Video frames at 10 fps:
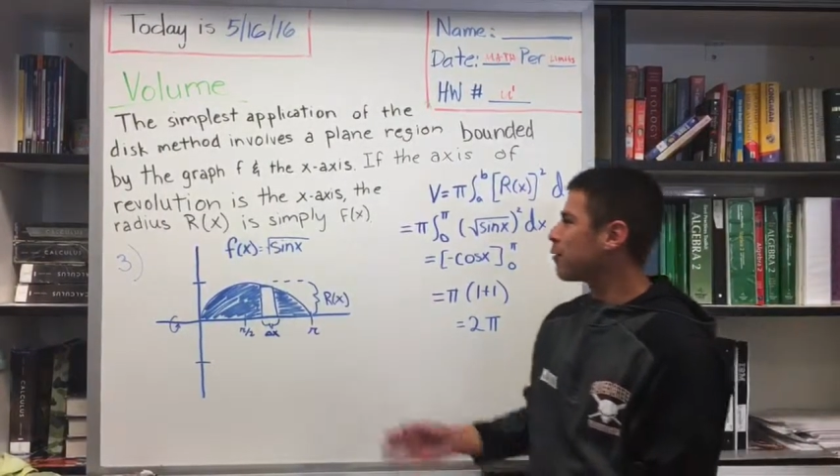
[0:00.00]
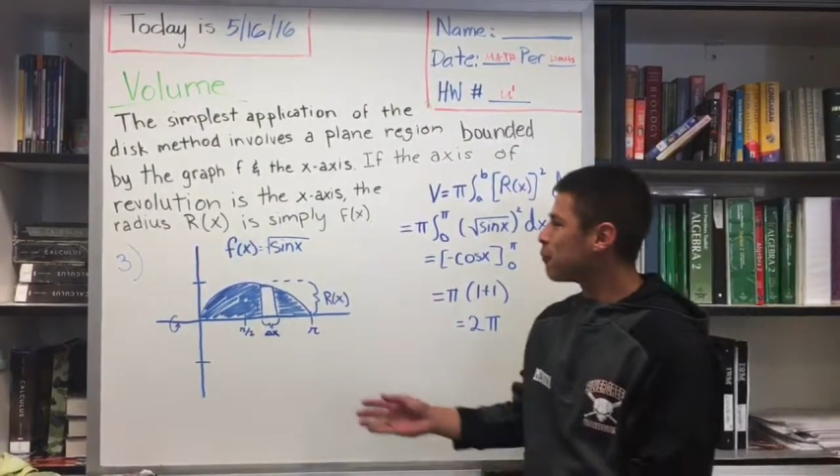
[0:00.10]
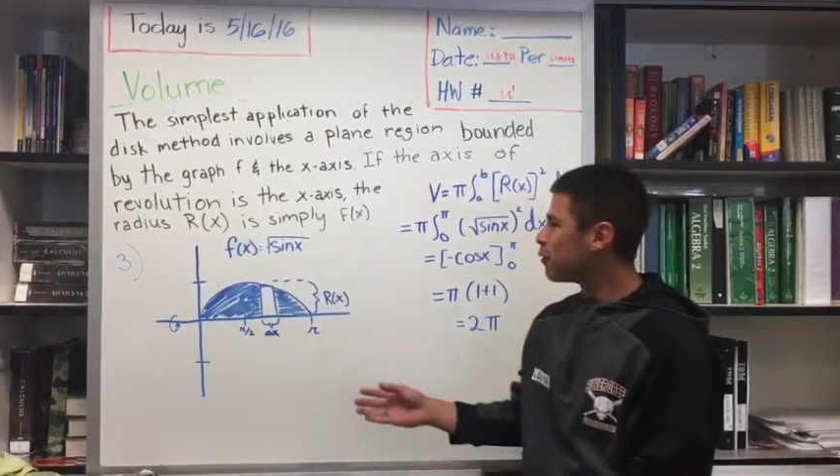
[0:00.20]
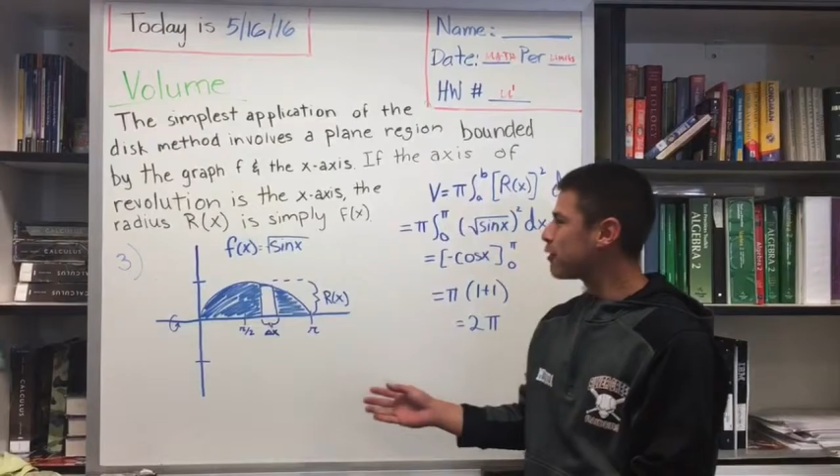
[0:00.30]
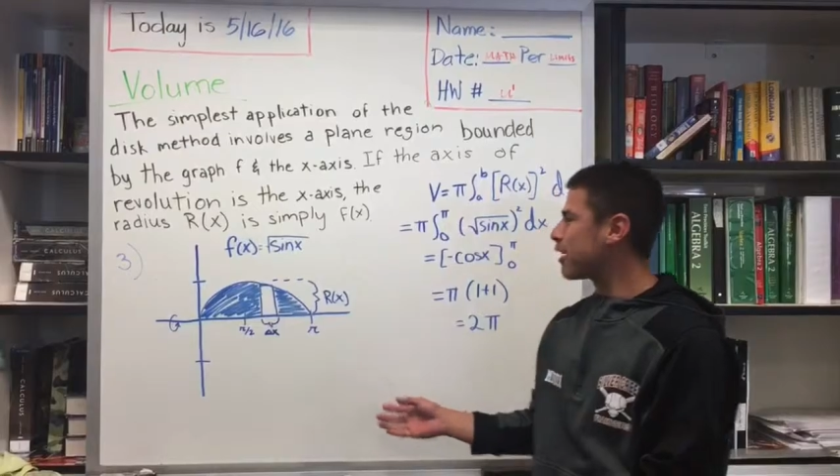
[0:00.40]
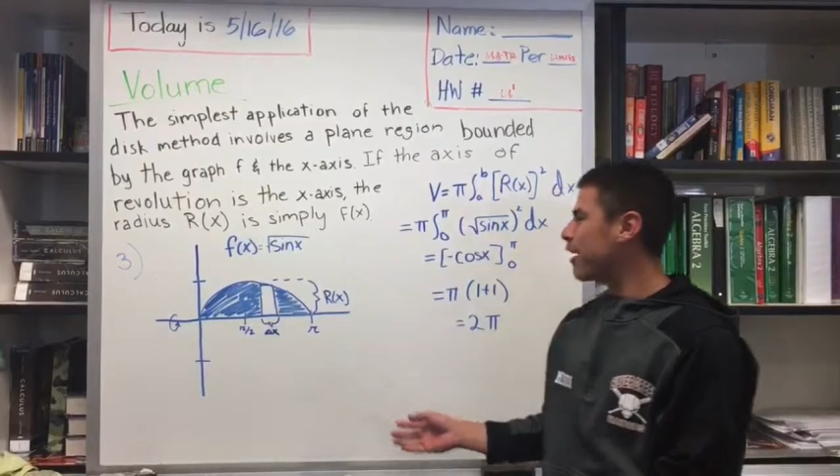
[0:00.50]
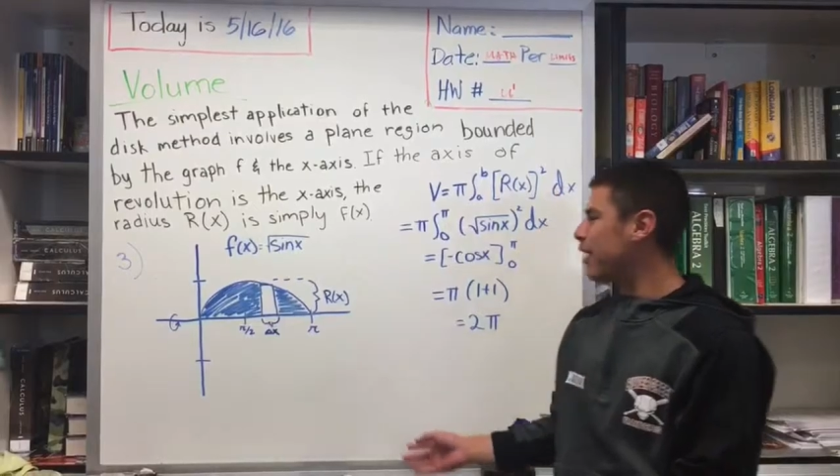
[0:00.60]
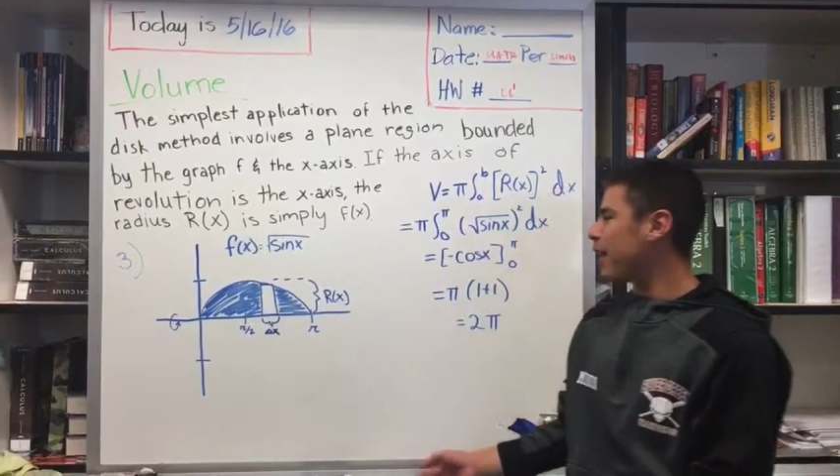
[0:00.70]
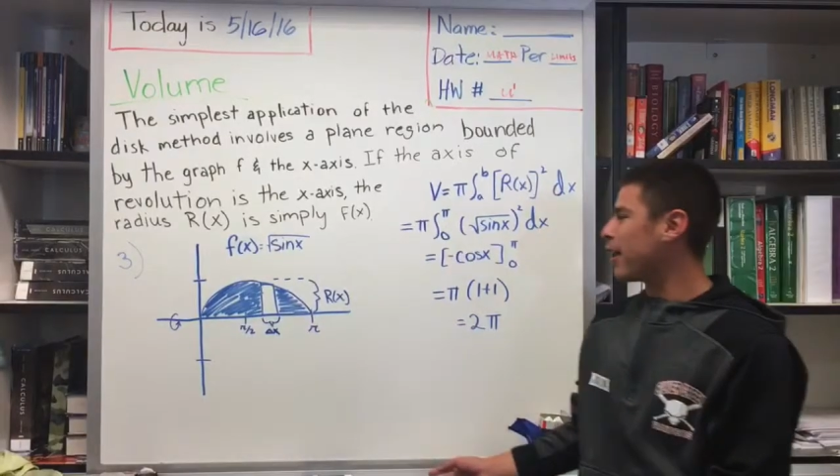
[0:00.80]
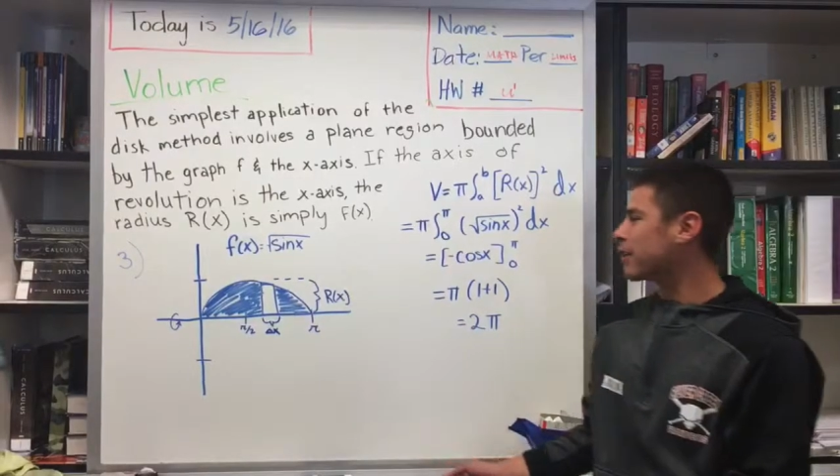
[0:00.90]
root sine
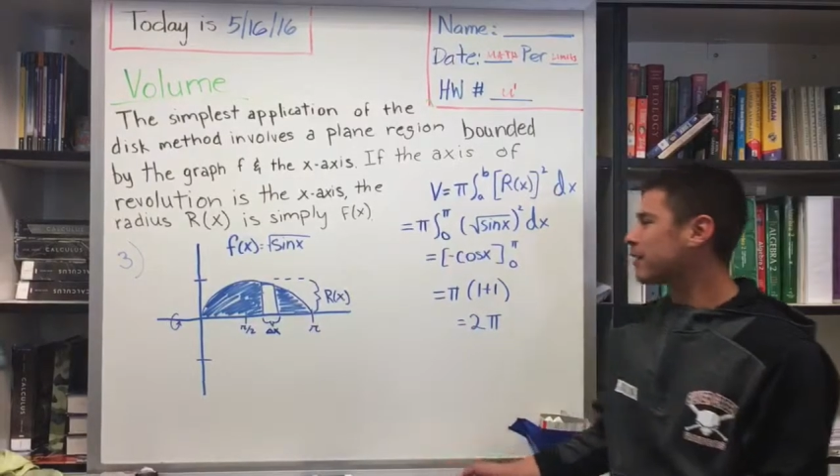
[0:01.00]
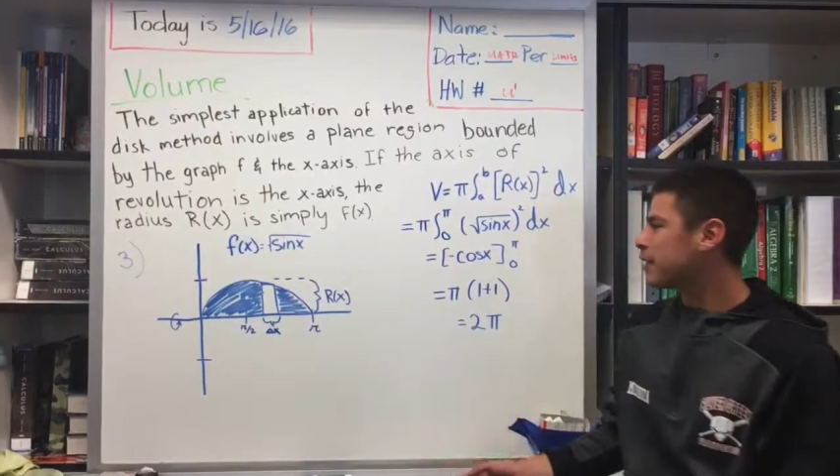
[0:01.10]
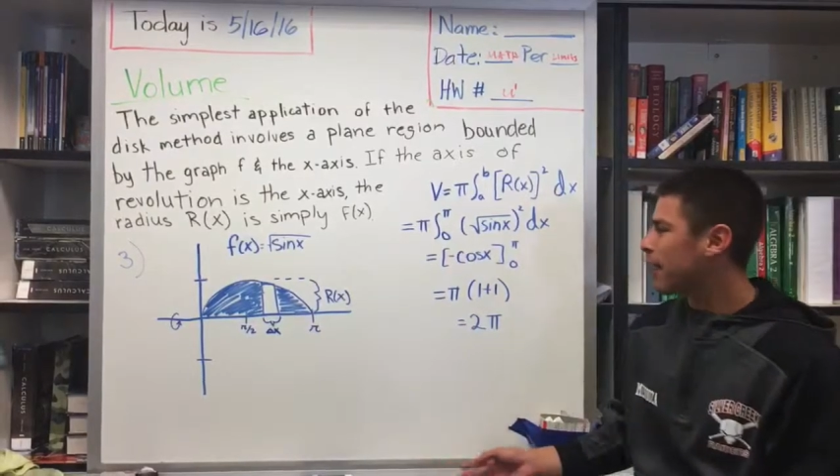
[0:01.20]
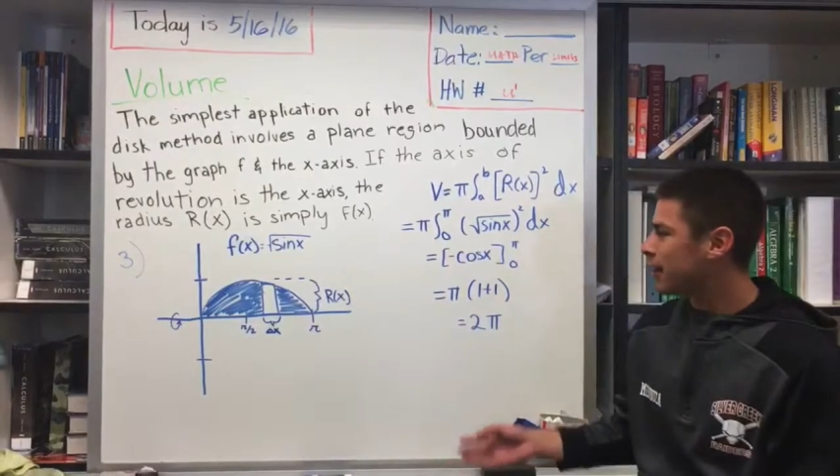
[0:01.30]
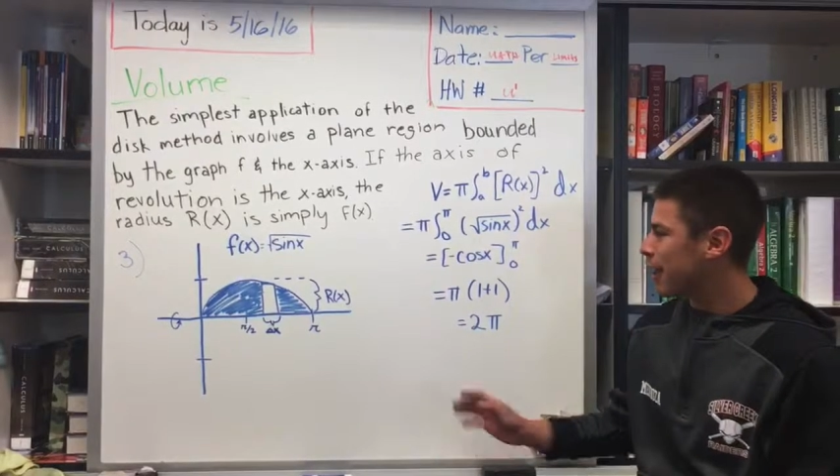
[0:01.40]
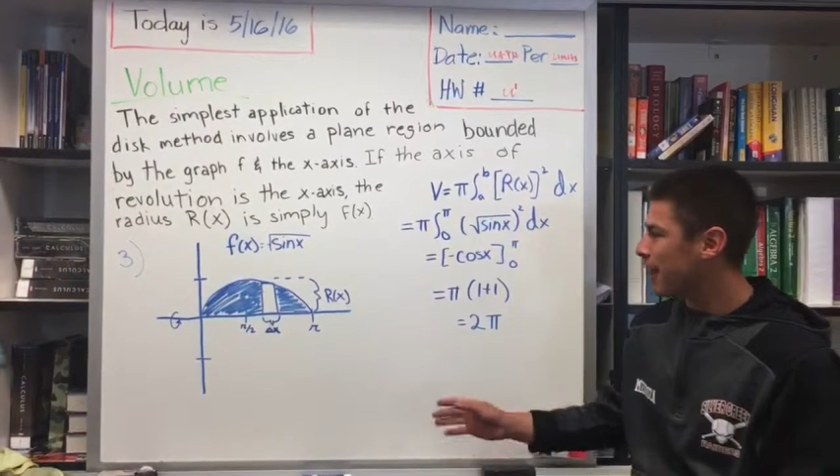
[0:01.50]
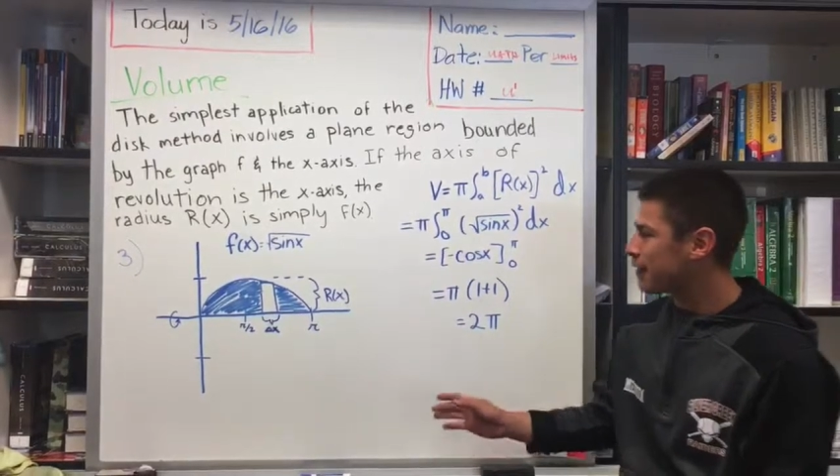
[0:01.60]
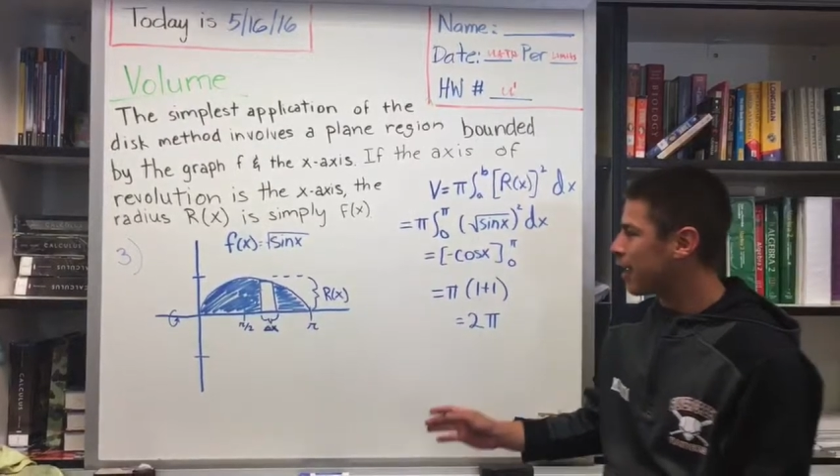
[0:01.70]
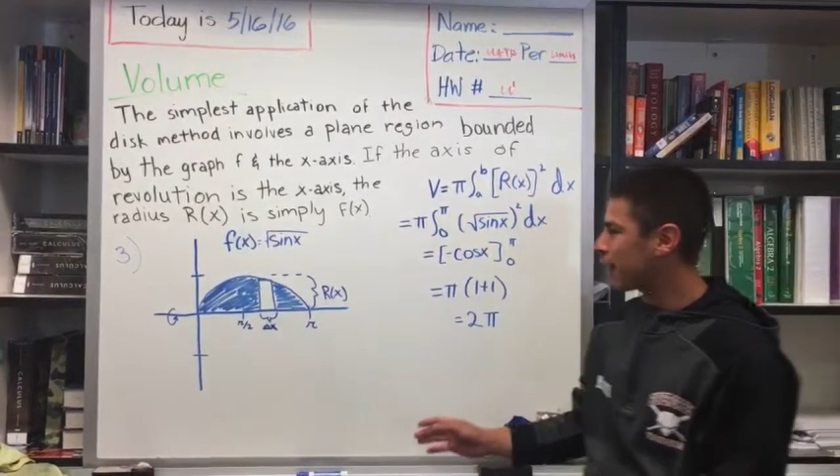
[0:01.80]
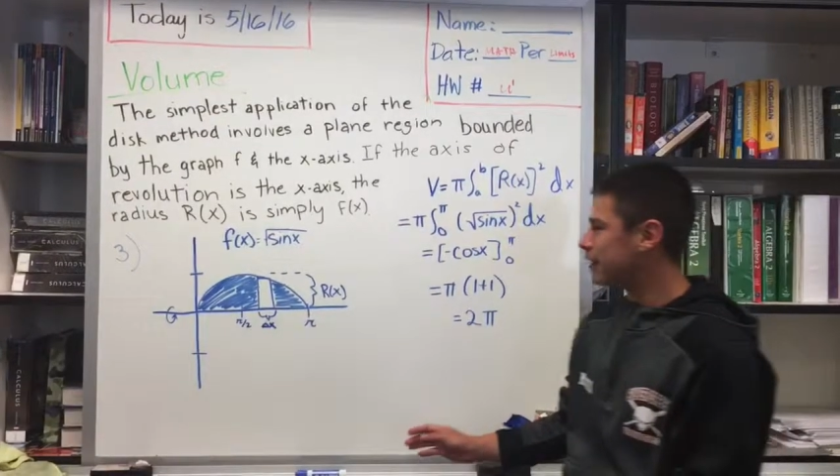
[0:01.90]
x and the
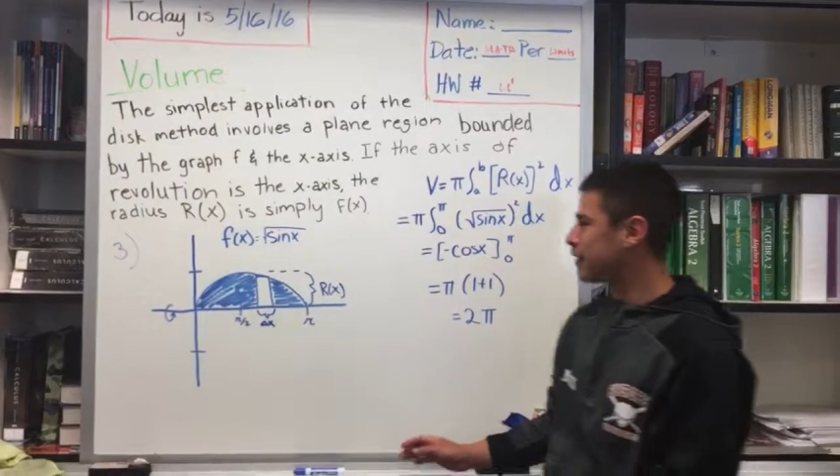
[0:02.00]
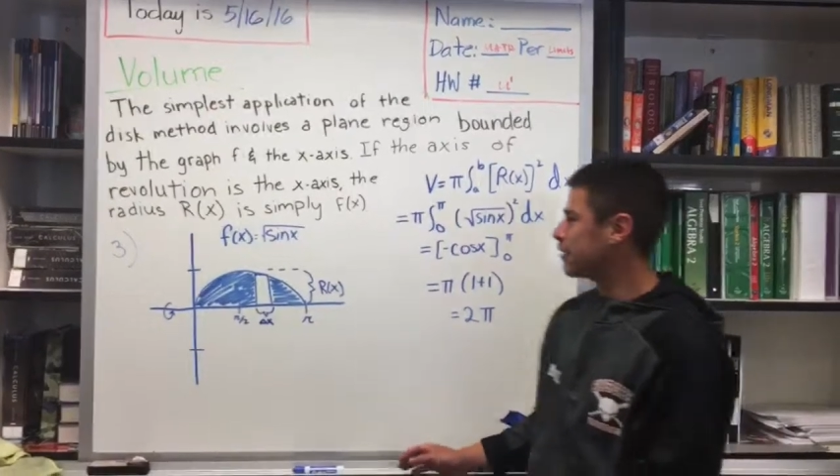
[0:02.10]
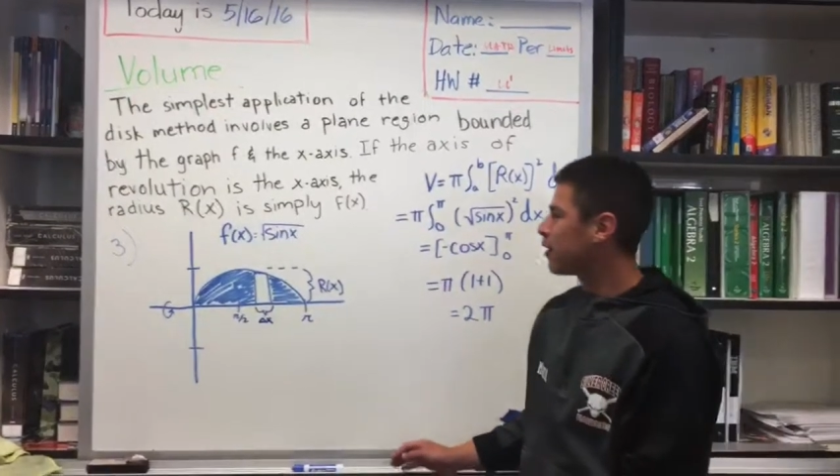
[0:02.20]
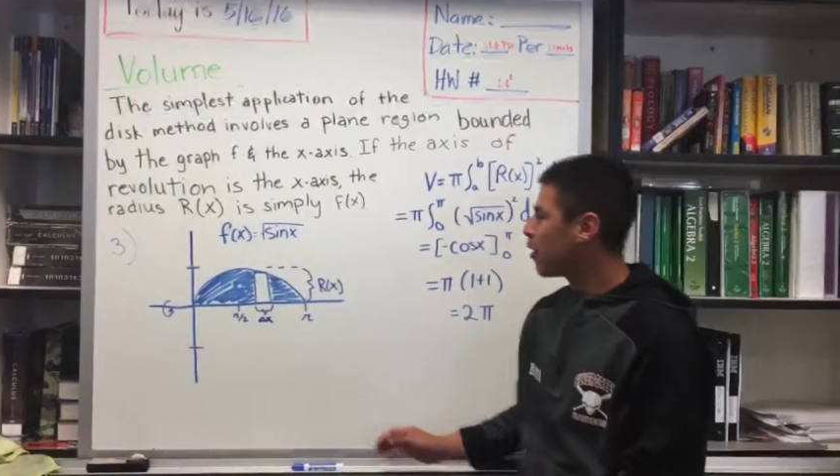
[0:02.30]
x-axis